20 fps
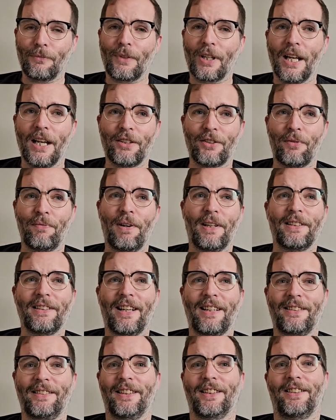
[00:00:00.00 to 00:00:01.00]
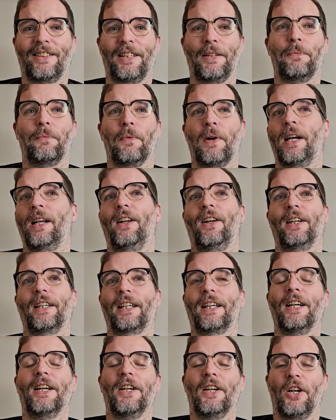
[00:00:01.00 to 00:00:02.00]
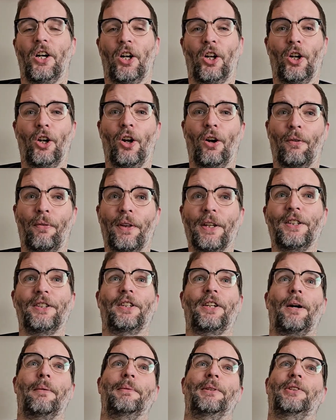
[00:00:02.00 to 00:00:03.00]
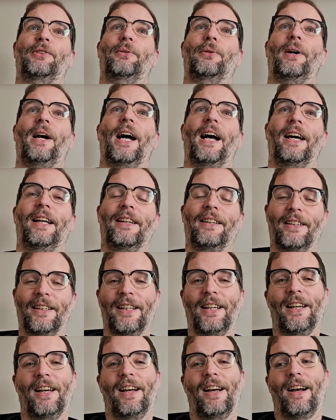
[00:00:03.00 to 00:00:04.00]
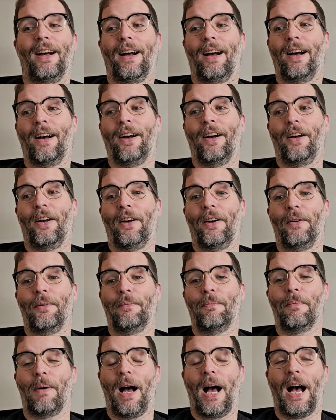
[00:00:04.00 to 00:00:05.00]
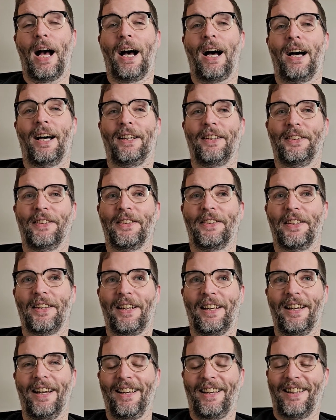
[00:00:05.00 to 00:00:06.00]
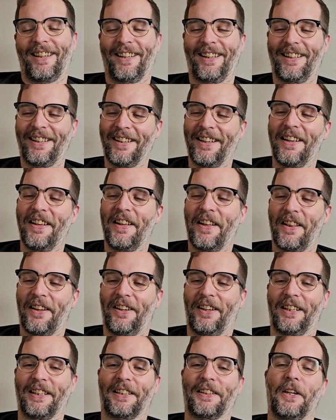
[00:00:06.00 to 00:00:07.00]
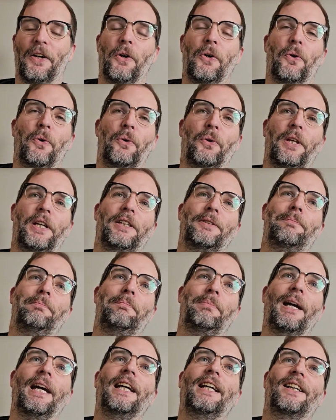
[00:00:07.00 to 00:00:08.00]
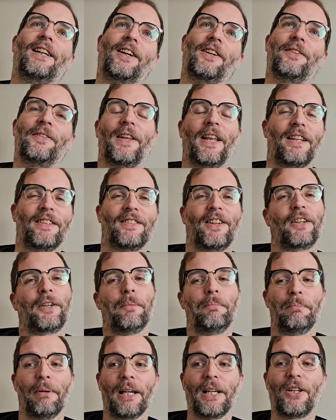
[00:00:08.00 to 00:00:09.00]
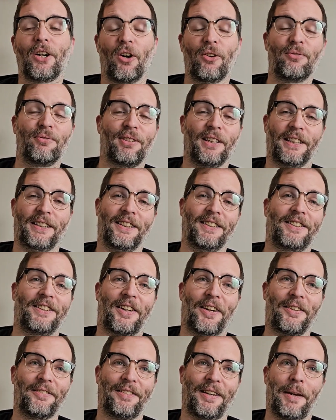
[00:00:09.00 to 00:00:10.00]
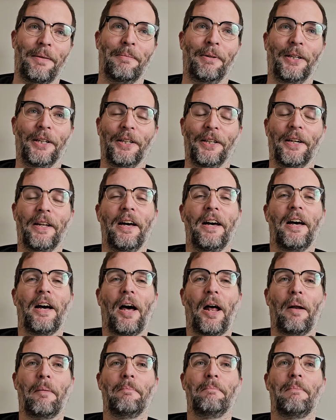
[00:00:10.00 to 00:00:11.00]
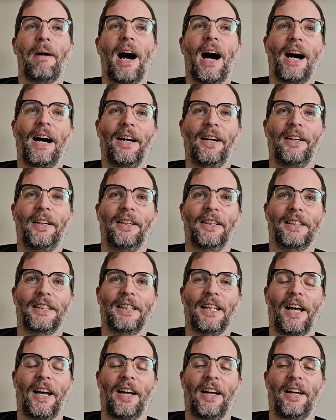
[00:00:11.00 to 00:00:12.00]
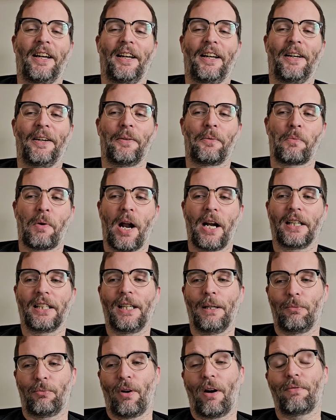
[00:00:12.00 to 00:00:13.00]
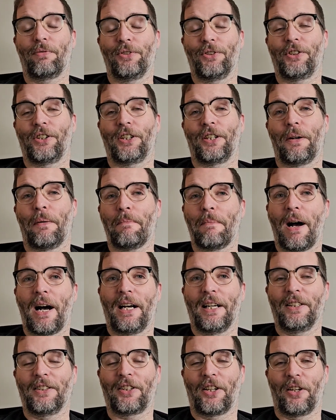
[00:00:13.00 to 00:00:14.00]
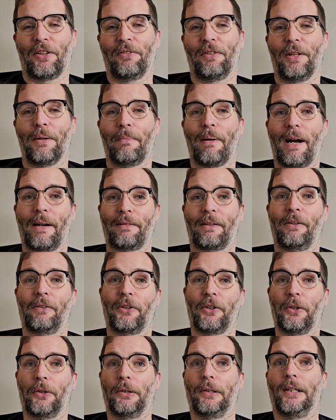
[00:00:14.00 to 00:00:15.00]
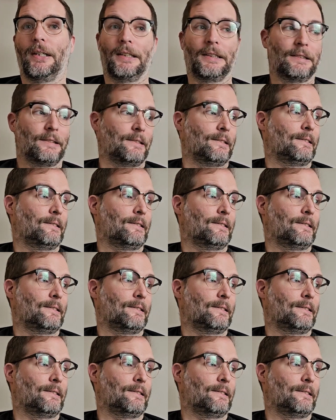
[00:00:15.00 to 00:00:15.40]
there's a fantastic scene where like a lot of things are coming to a head, um, and like. This big kind of there's like a big conflict that's kind of imminent, and Matt uh Rand keeps referencing that Matt is kind of in the background going like,